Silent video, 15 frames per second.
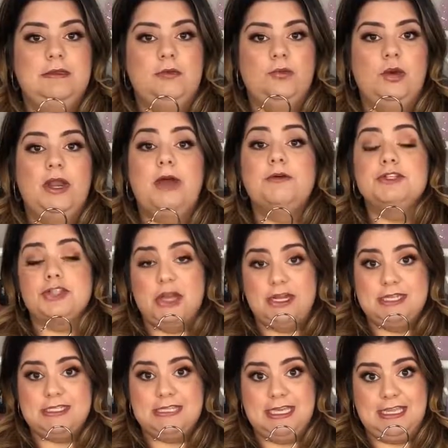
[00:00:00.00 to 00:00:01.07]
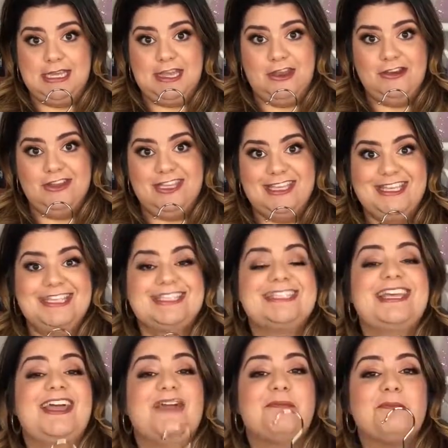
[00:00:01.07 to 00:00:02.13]
what I was trying to say there is
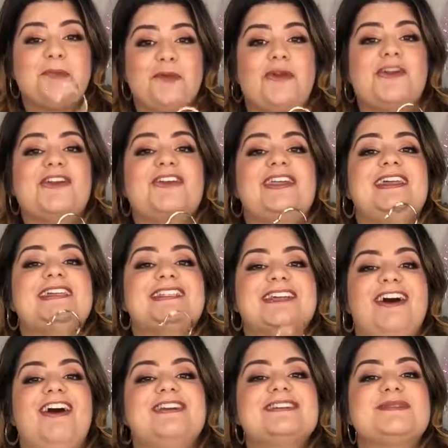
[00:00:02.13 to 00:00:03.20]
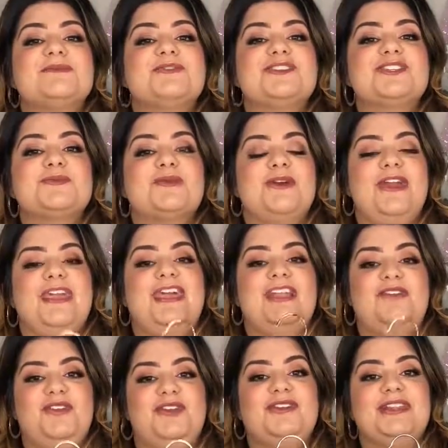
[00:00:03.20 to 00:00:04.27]
embroidery is awesome for spring, and
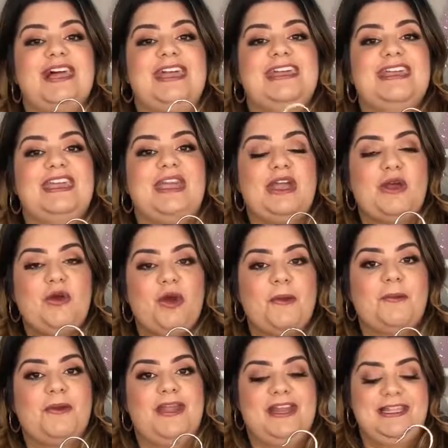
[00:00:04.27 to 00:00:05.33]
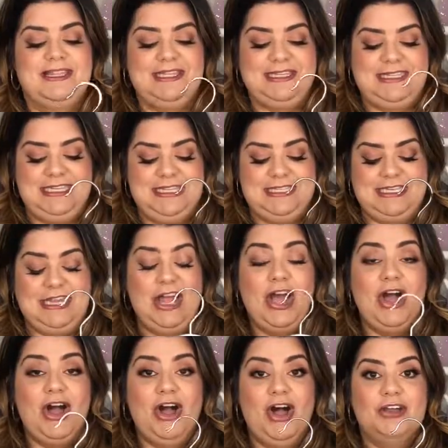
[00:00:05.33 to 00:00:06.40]
if you like it, incorporate it this season.
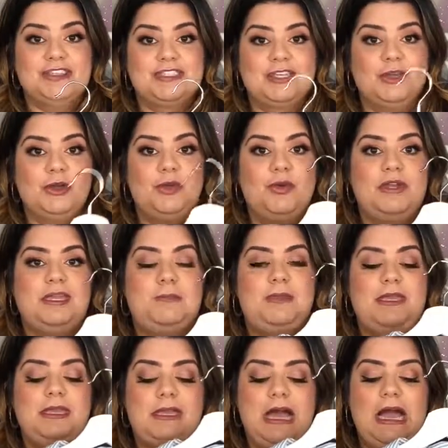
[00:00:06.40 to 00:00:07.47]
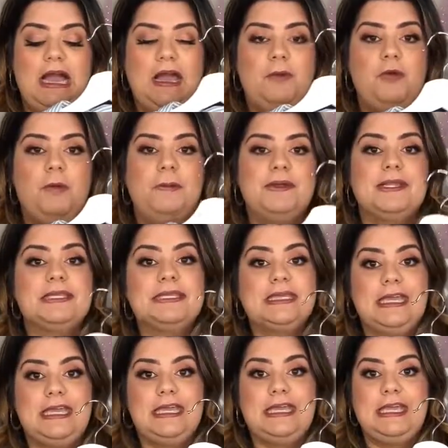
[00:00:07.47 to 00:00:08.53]
Also, Gingham, I will put a
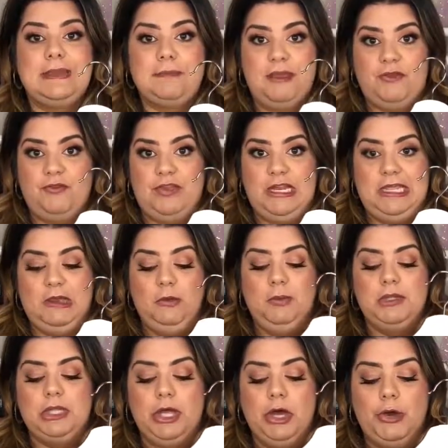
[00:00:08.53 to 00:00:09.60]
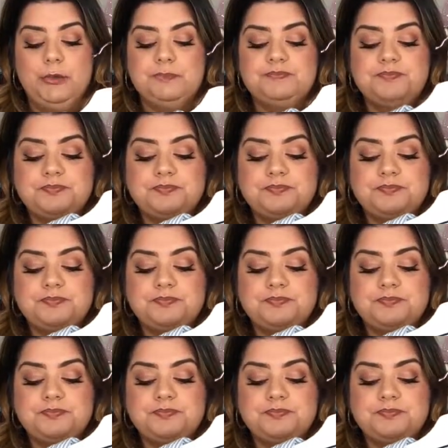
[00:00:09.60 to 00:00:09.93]
link in my video below